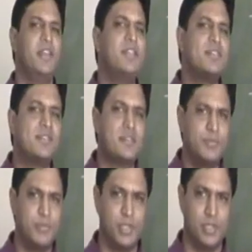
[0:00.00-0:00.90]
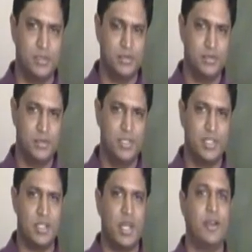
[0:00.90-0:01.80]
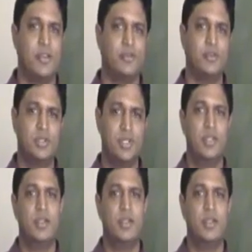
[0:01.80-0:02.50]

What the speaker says: a very simple scenario